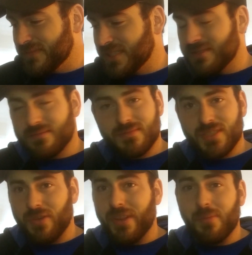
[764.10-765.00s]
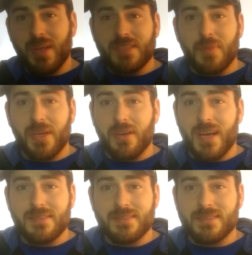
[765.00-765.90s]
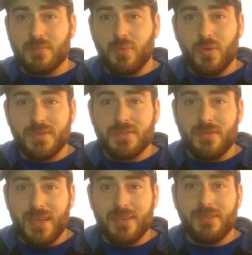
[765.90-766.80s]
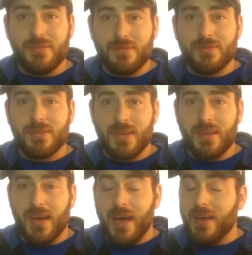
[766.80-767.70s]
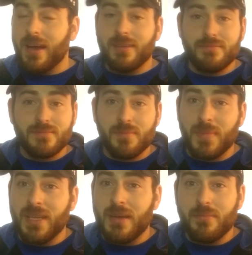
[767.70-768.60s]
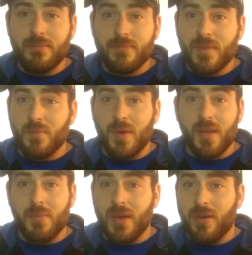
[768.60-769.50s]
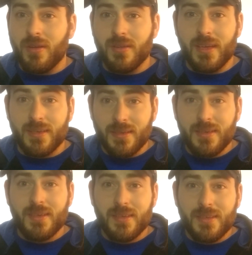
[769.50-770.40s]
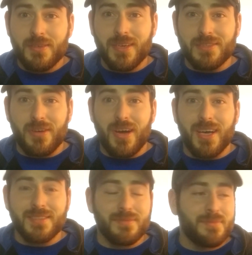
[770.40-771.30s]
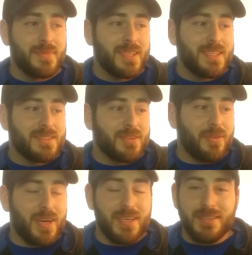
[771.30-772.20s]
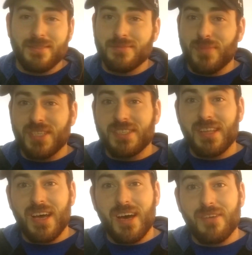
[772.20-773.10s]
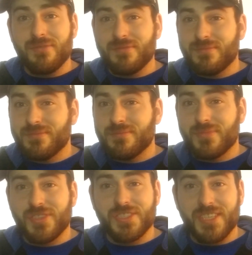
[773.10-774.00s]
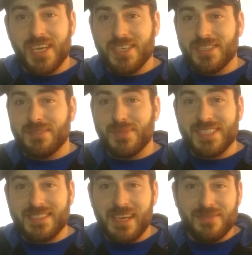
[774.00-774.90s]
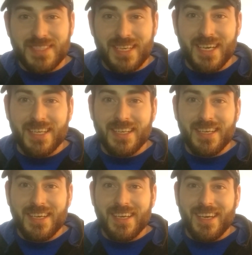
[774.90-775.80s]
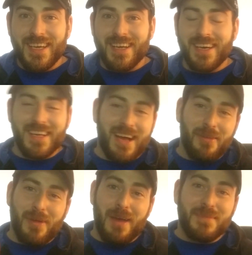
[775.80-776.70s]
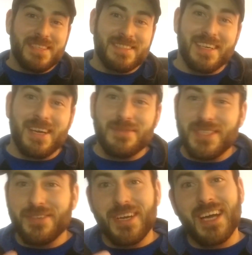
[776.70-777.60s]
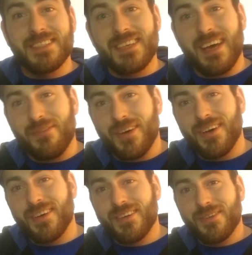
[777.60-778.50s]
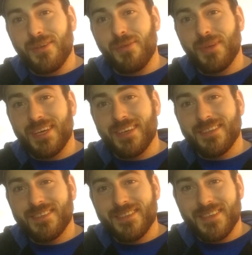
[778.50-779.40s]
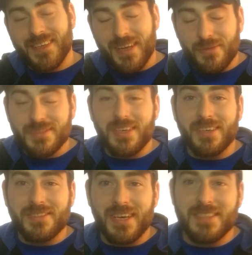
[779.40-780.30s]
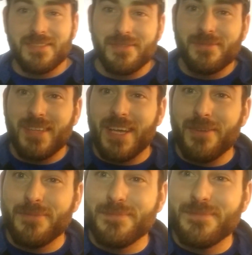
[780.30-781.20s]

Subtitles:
Just totally blessed by your guys' support. So thank you, and I mean that from the bottom of my heart. Like, you guys are awesome. So much love, appreciation. Be safe tonight, and I'll wrap this thing up. So you guys have a great weekend, and I will talk to you guys soon. Later.